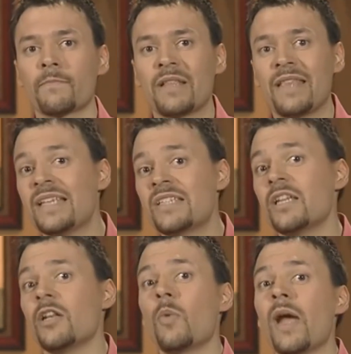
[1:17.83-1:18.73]
they
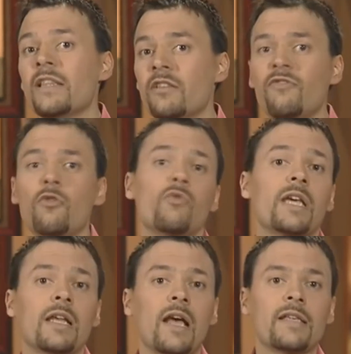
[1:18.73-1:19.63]
still await the full
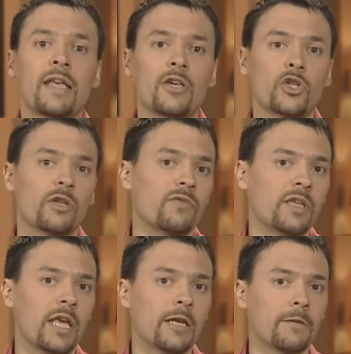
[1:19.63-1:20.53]
realization of the
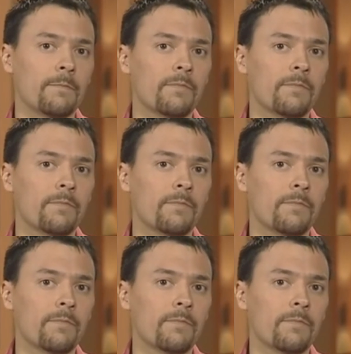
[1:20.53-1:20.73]
kingdom.